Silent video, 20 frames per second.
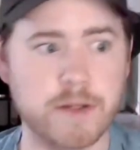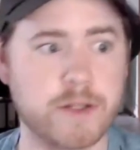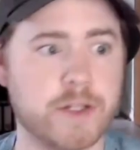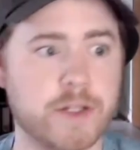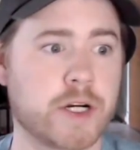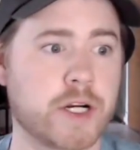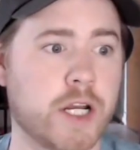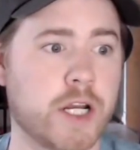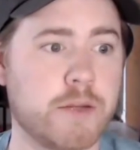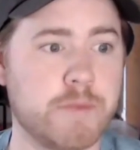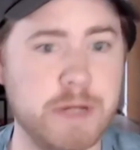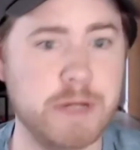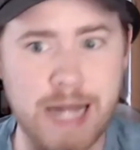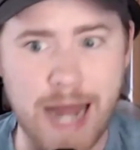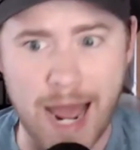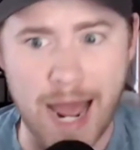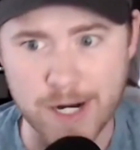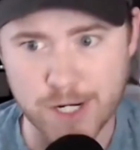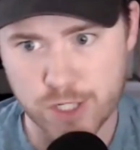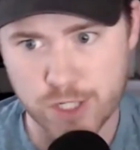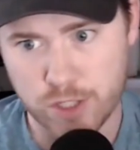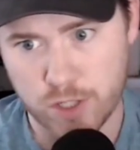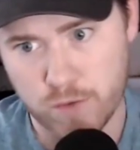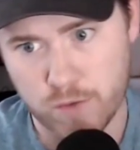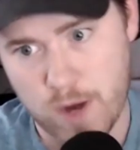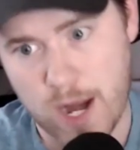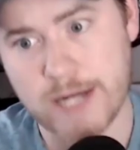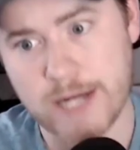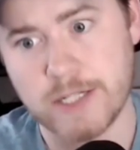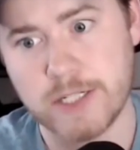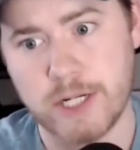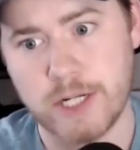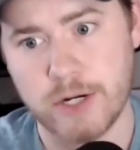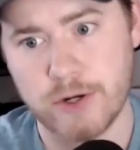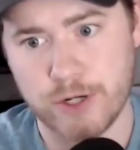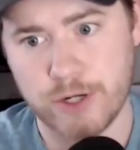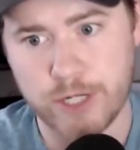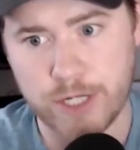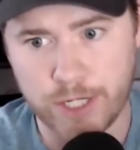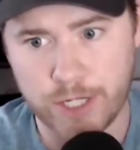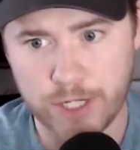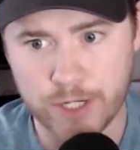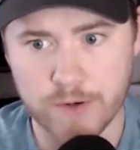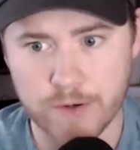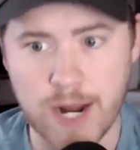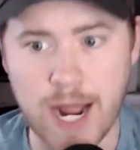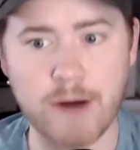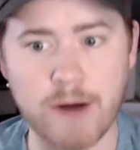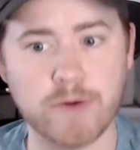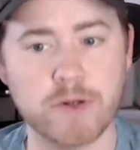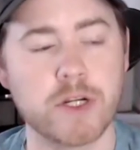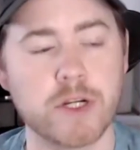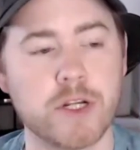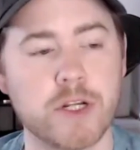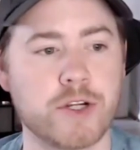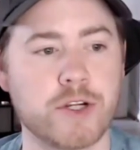You're going to be nationally ranked year in and year out.